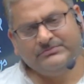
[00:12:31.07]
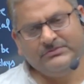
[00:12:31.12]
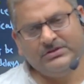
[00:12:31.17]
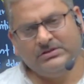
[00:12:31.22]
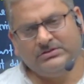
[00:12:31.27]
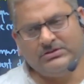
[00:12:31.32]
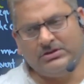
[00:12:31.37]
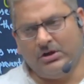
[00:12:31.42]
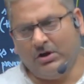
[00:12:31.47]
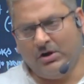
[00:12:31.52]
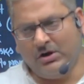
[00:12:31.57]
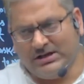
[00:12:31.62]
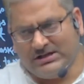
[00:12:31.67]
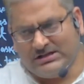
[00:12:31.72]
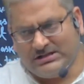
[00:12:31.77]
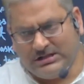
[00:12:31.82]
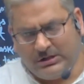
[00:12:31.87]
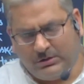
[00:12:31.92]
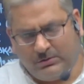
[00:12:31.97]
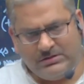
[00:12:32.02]
The longest
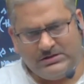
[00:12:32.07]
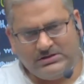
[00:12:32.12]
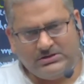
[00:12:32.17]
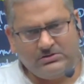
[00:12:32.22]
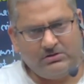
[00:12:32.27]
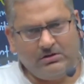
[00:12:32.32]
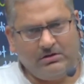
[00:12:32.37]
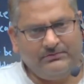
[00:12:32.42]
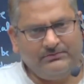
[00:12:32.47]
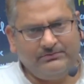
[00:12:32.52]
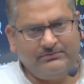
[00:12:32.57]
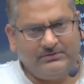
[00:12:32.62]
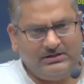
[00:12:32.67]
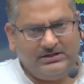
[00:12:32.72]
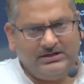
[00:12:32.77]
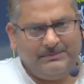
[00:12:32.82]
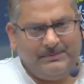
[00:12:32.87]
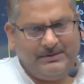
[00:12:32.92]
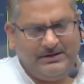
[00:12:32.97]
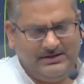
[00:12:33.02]
sequence of
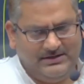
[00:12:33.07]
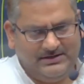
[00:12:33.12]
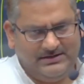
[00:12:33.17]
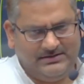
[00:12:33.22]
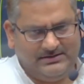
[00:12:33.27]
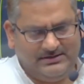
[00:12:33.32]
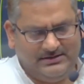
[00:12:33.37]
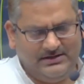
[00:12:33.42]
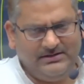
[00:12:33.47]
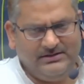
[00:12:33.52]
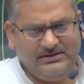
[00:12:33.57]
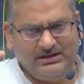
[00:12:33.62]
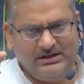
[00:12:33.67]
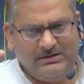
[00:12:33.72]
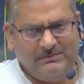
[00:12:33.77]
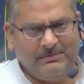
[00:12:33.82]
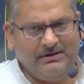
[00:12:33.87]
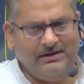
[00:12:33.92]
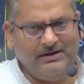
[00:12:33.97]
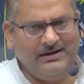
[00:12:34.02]

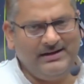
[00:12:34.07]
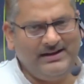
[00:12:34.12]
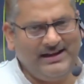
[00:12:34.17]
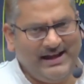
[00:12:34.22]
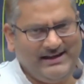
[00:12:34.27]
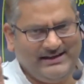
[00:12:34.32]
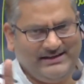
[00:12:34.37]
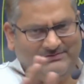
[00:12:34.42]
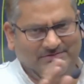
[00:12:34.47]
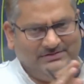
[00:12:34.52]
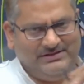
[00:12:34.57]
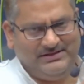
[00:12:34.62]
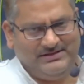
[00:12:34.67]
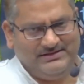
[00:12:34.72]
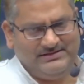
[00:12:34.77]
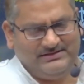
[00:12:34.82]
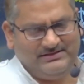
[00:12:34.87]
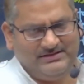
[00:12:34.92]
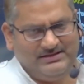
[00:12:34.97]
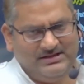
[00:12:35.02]
interdependent
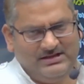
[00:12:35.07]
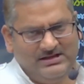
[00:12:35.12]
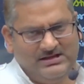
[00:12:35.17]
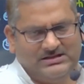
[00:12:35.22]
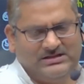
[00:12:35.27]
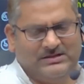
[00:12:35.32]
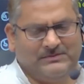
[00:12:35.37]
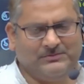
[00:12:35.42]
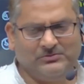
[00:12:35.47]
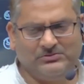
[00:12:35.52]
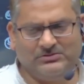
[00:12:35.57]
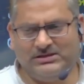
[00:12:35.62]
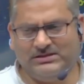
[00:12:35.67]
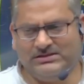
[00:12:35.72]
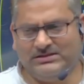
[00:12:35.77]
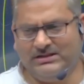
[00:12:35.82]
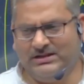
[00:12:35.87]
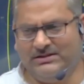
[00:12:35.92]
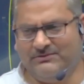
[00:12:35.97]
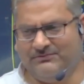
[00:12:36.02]
activities. Suppose there is an
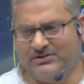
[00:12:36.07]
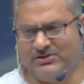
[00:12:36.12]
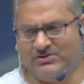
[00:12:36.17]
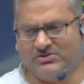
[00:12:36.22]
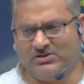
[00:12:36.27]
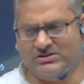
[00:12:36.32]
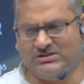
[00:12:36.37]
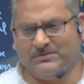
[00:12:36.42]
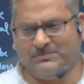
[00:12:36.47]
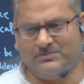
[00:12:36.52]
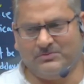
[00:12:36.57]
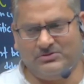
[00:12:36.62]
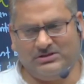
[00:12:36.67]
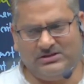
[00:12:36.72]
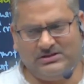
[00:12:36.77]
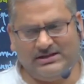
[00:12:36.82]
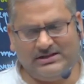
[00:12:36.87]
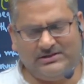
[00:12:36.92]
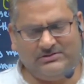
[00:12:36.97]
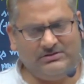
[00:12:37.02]
infrastructure project
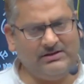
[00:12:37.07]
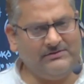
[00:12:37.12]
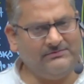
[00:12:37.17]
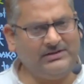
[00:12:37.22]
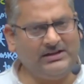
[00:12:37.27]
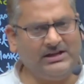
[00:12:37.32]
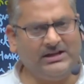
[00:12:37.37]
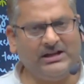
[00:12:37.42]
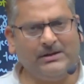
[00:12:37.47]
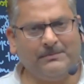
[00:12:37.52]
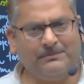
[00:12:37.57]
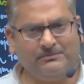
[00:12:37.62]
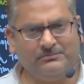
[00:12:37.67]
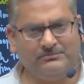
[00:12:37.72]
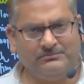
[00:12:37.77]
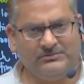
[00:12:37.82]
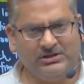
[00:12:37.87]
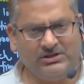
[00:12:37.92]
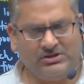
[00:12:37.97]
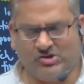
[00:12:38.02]
that you have taken up,
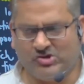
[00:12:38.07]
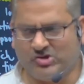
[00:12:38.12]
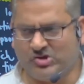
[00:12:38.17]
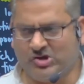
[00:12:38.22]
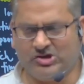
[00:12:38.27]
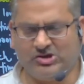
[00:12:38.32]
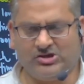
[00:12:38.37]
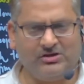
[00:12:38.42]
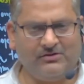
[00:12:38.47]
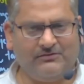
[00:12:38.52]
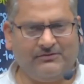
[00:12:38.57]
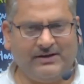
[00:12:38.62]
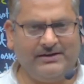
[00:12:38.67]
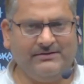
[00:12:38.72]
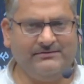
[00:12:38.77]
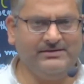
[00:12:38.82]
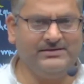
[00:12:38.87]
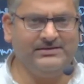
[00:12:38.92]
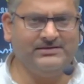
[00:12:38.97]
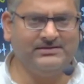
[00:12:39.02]
construction of
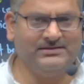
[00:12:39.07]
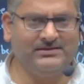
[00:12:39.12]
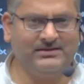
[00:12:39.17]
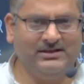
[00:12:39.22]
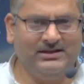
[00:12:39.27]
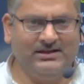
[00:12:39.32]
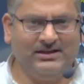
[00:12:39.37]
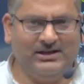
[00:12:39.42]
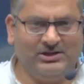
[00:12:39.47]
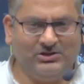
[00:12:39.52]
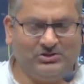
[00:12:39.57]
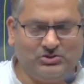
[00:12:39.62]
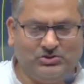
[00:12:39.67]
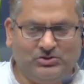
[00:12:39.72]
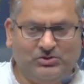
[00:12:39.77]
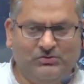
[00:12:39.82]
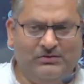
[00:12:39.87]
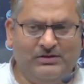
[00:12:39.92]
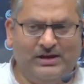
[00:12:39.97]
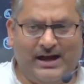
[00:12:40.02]
highways. So you
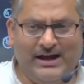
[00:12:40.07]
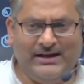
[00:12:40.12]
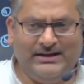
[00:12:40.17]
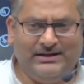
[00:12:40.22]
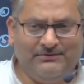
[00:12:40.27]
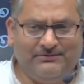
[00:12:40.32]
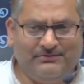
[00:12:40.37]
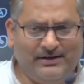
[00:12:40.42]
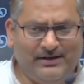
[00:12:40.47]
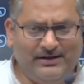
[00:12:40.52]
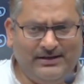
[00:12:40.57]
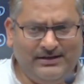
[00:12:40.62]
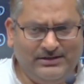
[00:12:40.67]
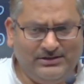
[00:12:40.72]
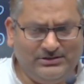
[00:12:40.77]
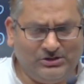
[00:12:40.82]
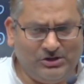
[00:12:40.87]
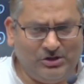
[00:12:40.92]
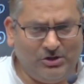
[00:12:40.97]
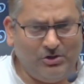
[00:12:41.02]
will identify
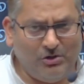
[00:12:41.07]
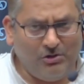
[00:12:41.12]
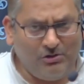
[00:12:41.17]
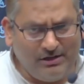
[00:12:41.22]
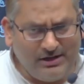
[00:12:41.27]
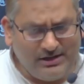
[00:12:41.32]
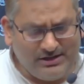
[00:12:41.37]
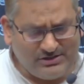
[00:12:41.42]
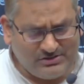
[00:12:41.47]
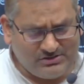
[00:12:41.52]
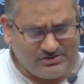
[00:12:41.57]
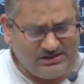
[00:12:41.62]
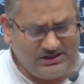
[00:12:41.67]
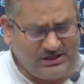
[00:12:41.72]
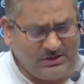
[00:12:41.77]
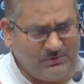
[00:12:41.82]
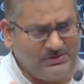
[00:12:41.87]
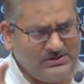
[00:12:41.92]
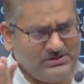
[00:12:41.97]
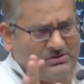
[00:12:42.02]
the longest
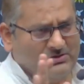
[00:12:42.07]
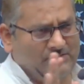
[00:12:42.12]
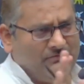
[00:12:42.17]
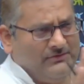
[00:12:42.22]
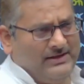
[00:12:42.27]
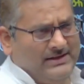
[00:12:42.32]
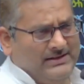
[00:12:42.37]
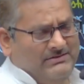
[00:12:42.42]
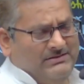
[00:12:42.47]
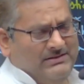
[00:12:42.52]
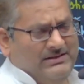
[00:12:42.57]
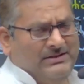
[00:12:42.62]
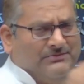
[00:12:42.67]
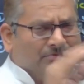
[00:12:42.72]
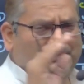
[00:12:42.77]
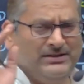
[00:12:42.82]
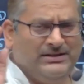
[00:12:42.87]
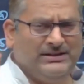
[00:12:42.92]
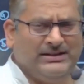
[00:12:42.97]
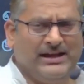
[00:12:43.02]
sequence of
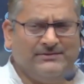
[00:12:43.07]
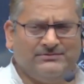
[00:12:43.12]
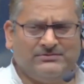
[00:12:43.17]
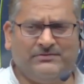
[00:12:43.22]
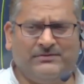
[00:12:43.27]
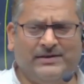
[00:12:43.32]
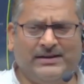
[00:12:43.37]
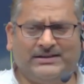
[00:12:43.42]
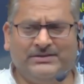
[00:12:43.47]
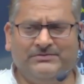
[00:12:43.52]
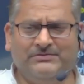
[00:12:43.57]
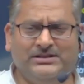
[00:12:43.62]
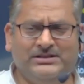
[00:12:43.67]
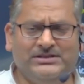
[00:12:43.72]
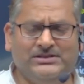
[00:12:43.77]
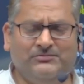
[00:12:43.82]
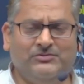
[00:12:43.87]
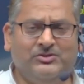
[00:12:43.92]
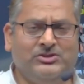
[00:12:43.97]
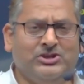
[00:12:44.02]
different types of activities
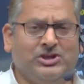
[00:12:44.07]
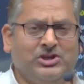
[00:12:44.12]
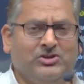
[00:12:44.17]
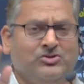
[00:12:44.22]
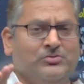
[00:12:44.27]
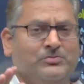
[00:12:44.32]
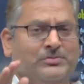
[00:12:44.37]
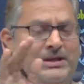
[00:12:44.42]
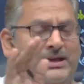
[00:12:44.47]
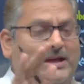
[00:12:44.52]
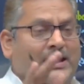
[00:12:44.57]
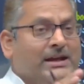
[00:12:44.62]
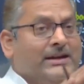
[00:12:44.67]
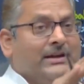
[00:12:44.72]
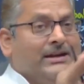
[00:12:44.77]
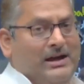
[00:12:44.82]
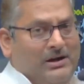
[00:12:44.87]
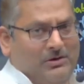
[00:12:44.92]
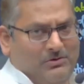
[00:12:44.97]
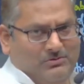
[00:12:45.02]
which are to be carried
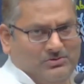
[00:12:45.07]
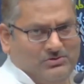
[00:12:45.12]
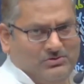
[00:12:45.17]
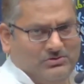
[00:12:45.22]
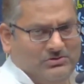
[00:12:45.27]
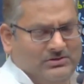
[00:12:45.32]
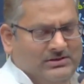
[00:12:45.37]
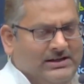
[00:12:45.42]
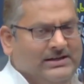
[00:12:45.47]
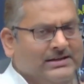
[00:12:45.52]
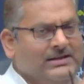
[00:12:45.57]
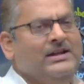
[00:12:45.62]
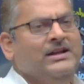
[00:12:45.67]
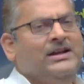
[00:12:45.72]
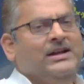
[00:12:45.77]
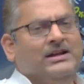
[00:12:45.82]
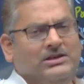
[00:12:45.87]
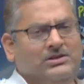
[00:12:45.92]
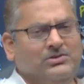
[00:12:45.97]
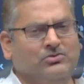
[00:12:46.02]
out, so that
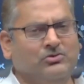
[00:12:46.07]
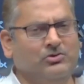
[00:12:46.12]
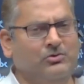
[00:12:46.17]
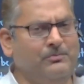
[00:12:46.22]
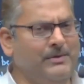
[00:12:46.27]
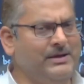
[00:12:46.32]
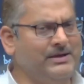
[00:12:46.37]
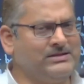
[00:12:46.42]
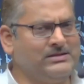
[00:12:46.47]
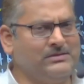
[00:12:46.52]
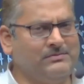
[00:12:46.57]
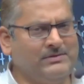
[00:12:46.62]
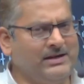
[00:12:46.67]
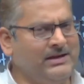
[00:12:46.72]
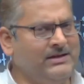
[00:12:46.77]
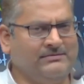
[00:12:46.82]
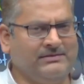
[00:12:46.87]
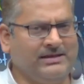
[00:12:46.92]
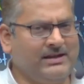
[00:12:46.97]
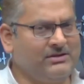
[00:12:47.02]
you could make some kind
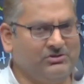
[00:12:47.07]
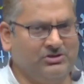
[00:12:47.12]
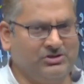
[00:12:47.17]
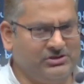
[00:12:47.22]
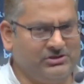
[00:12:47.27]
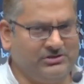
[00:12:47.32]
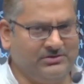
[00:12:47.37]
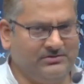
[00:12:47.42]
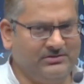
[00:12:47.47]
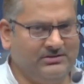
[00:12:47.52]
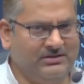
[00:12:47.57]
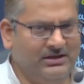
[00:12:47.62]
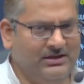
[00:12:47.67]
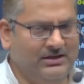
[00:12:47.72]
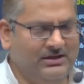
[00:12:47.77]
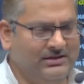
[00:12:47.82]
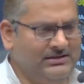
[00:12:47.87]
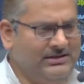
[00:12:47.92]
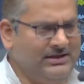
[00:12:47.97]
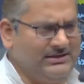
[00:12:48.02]
of calculation
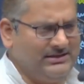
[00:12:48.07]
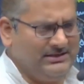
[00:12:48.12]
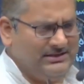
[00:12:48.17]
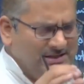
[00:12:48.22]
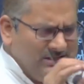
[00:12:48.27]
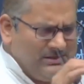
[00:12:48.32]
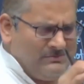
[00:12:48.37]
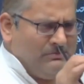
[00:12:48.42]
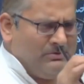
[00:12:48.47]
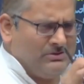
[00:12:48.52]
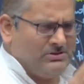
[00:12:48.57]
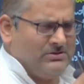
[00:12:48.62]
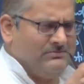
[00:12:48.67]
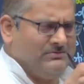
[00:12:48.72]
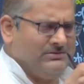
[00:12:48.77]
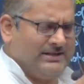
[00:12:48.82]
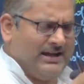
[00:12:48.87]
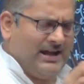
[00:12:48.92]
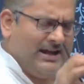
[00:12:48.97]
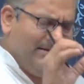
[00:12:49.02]
that this much of the
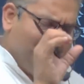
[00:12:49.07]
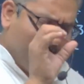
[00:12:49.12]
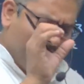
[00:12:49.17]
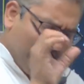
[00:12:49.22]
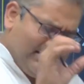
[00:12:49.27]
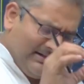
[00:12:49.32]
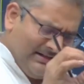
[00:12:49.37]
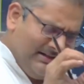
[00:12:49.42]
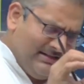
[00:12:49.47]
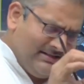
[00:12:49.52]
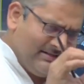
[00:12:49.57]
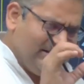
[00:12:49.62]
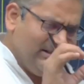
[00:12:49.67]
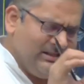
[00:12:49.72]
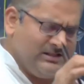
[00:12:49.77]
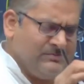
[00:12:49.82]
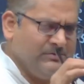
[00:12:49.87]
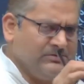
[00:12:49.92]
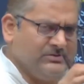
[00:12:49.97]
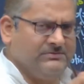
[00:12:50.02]
time, at least this
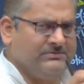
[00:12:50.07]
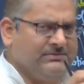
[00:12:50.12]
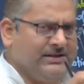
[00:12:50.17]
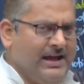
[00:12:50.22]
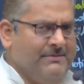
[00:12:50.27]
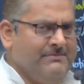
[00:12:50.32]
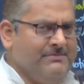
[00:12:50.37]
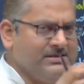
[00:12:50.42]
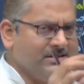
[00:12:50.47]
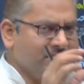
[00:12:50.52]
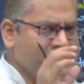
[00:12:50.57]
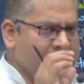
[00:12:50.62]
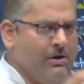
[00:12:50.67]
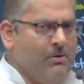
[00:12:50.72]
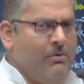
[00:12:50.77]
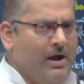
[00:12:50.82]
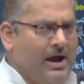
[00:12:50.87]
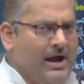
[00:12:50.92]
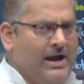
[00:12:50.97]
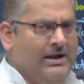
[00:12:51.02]
much of time is
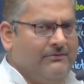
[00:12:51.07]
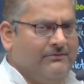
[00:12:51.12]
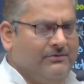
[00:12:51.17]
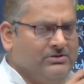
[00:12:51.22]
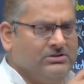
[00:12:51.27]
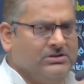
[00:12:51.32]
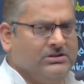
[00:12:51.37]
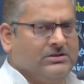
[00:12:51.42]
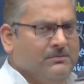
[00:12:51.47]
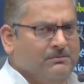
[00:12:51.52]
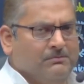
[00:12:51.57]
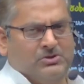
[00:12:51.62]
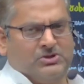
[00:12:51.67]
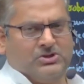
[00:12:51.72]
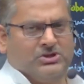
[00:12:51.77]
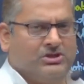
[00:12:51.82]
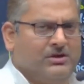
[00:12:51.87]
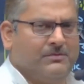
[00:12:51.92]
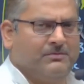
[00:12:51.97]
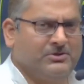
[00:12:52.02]
required for the completion
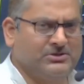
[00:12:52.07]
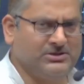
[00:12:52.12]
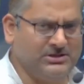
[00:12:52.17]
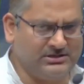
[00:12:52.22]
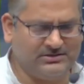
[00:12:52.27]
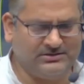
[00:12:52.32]
of project.